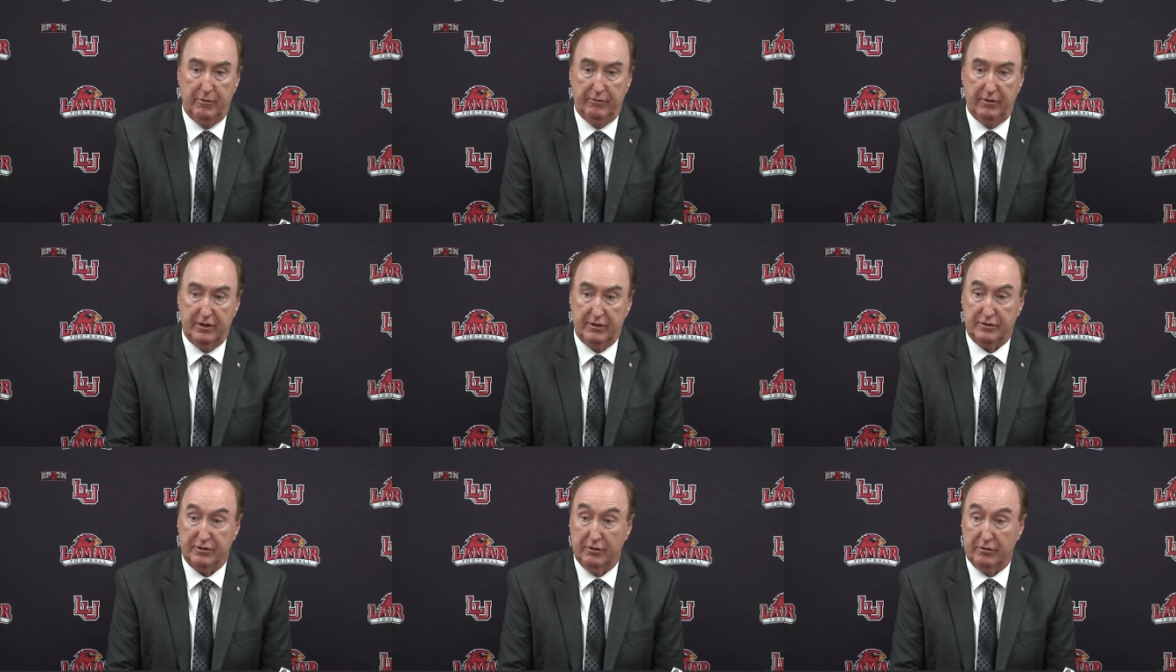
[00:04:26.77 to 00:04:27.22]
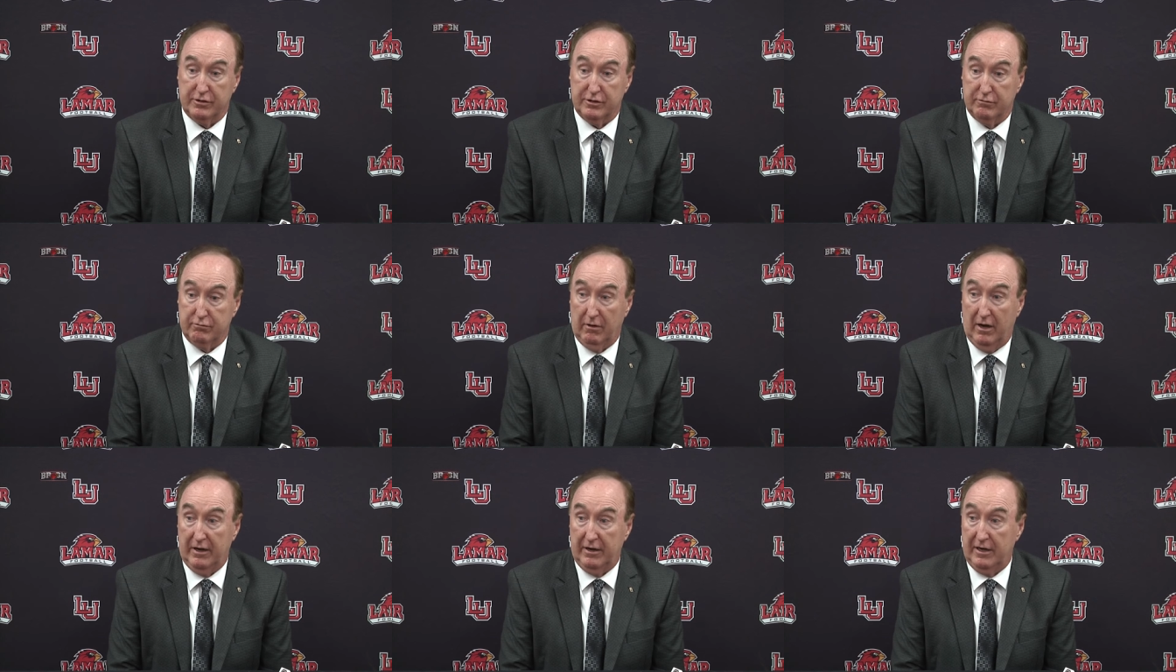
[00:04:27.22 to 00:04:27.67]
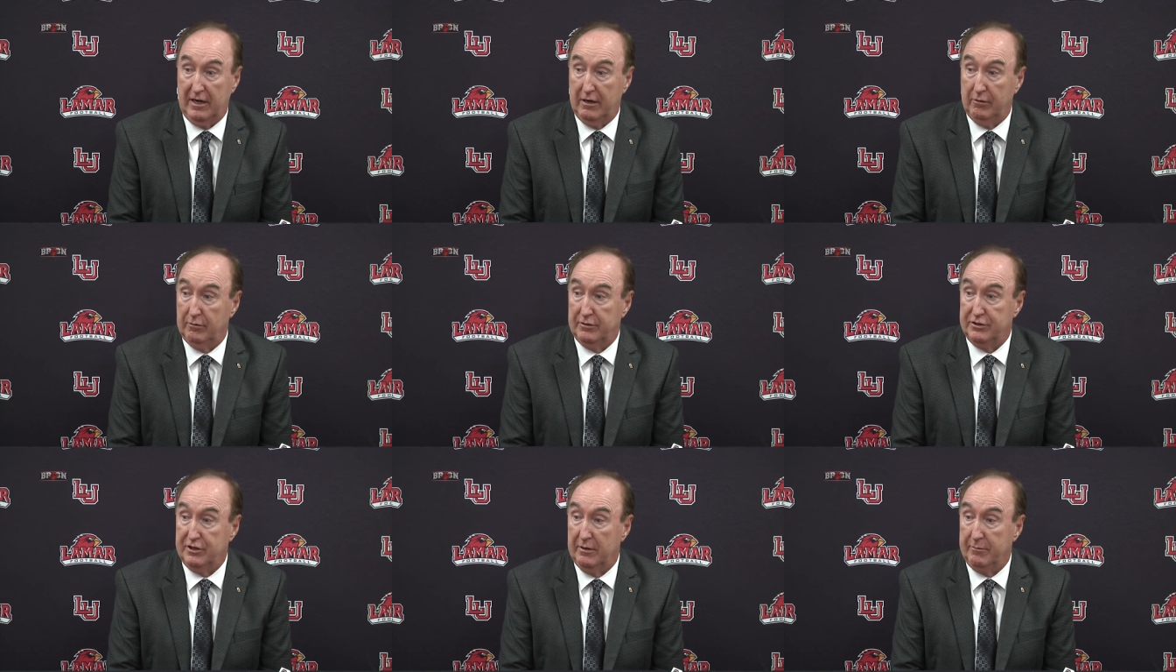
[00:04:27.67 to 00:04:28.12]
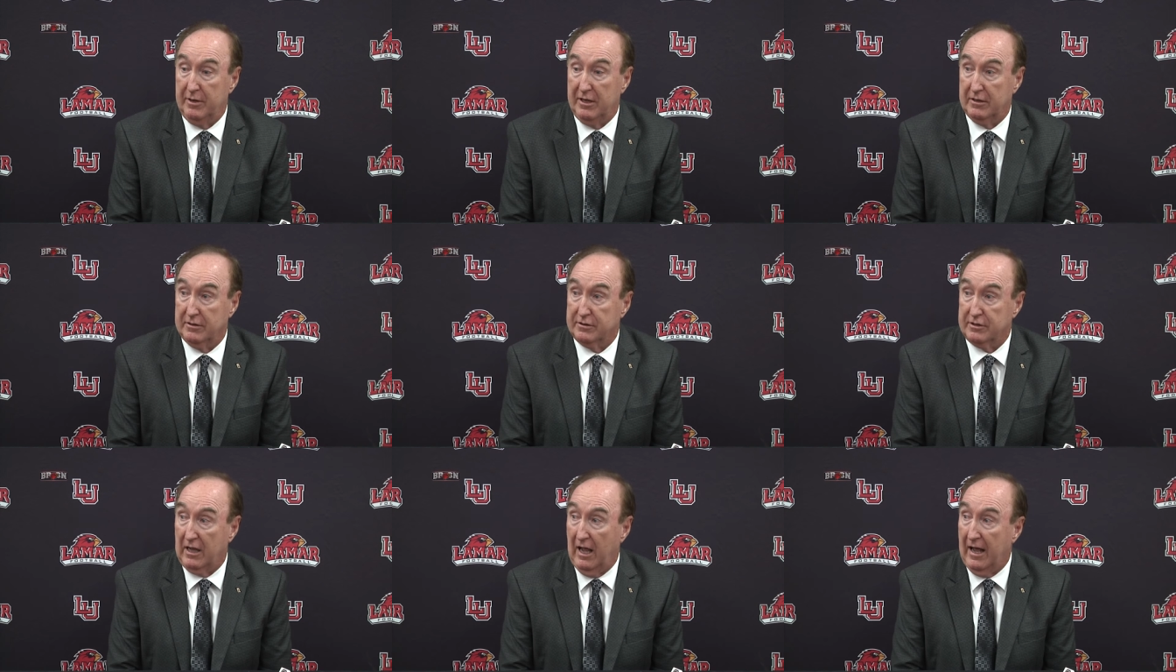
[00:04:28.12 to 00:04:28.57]
resources right here with Jimmy
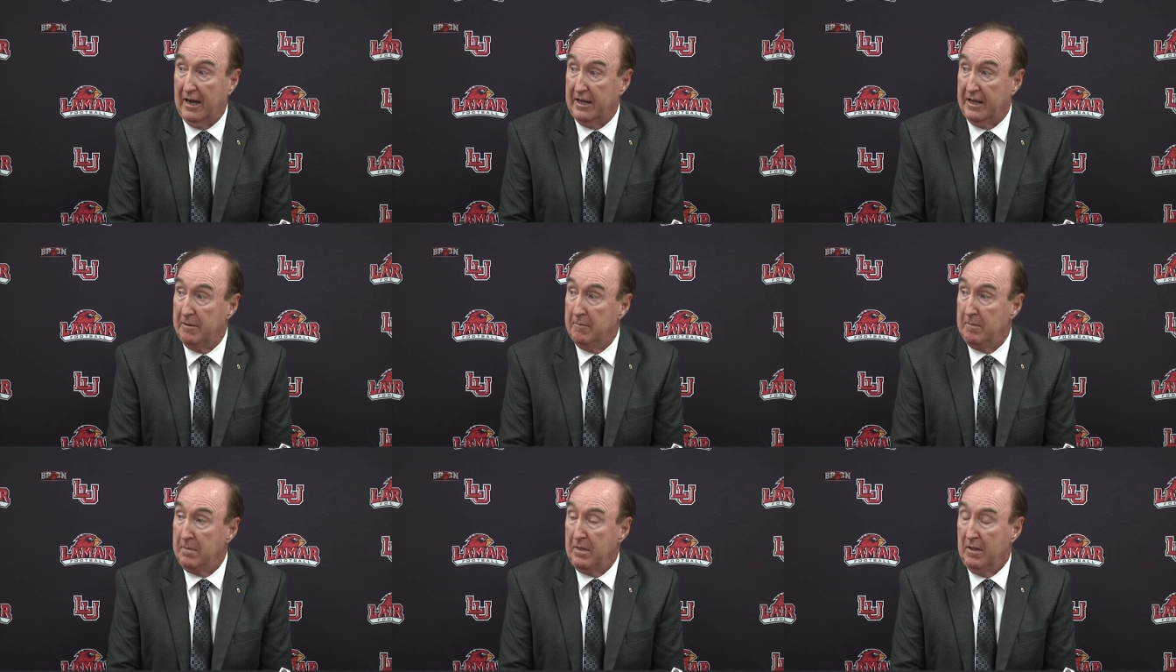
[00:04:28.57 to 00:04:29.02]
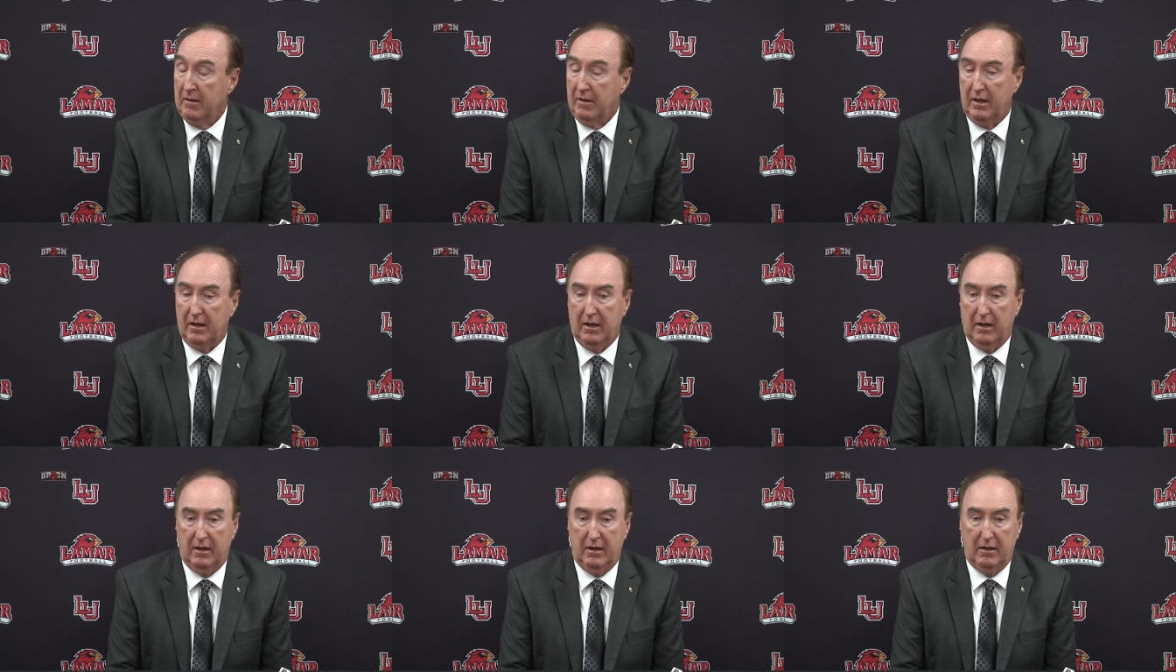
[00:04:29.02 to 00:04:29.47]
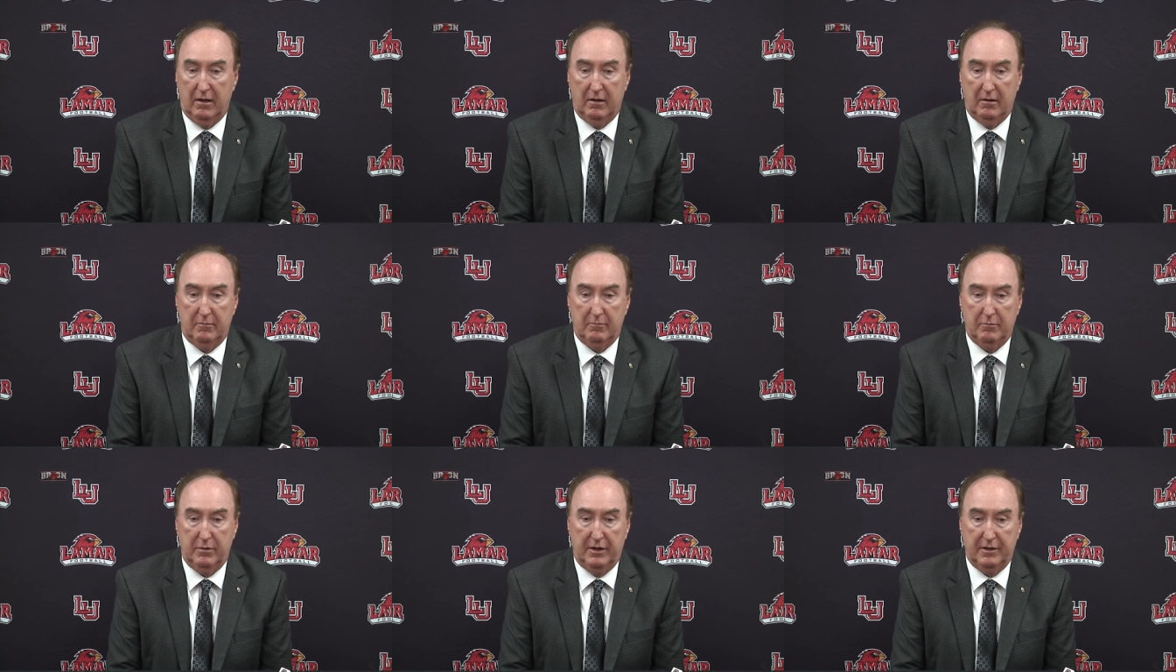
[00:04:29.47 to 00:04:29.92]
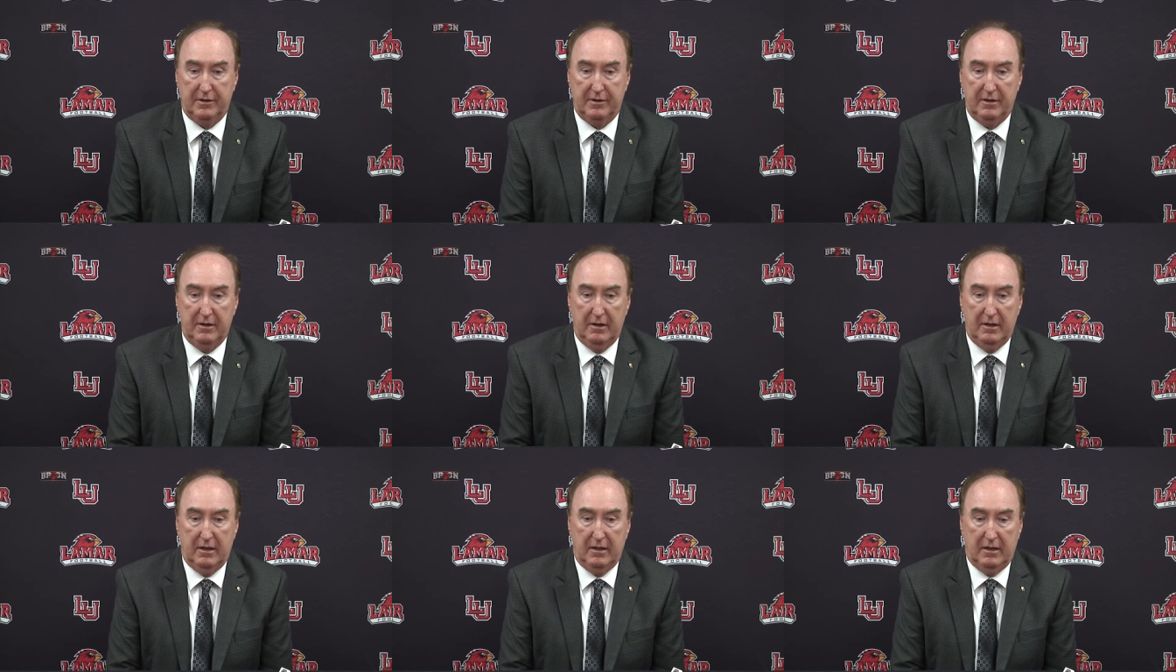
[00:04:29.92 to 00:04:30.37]
and Scotty. Um, but,
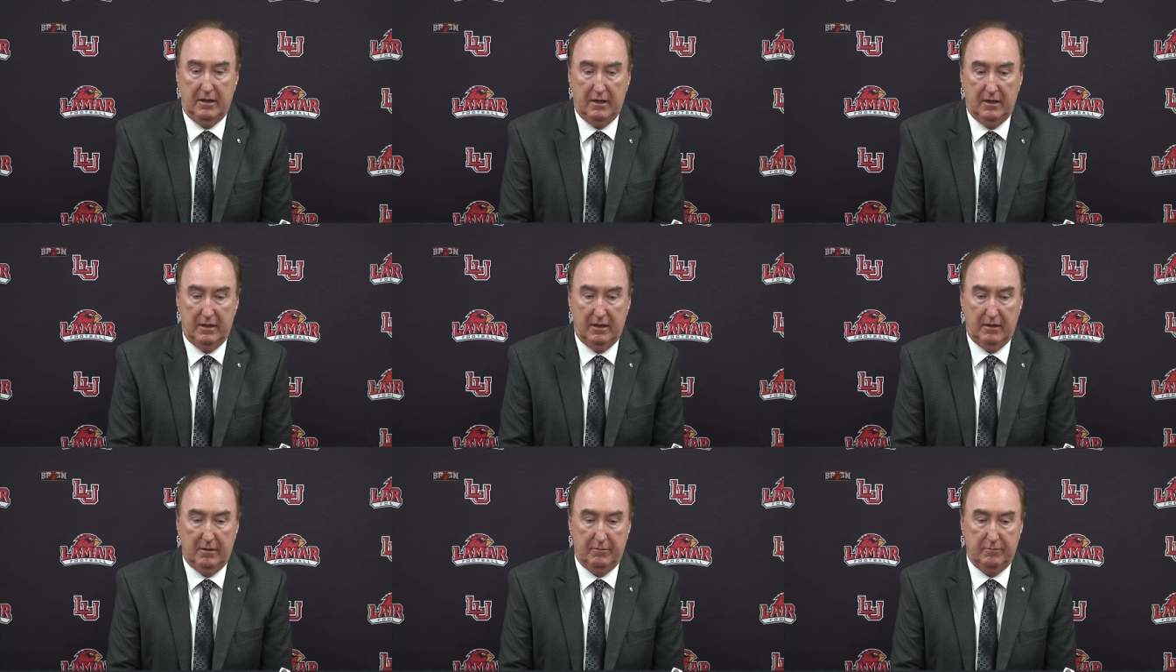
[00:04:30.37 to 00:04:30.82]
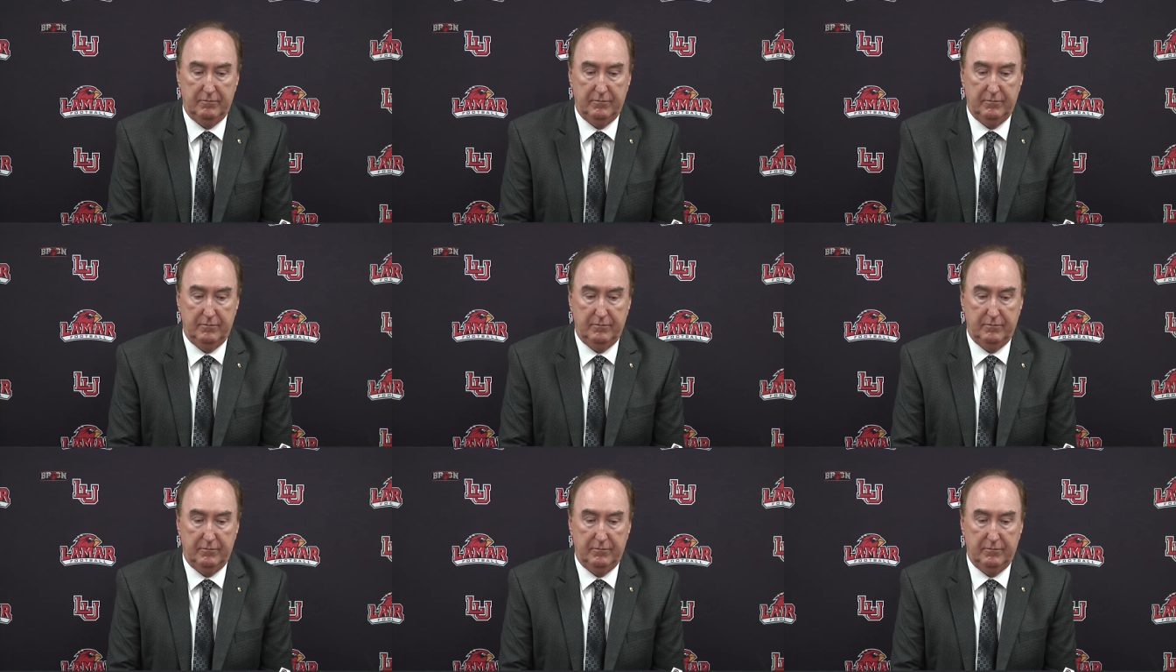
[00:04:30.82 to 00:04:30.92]
uh,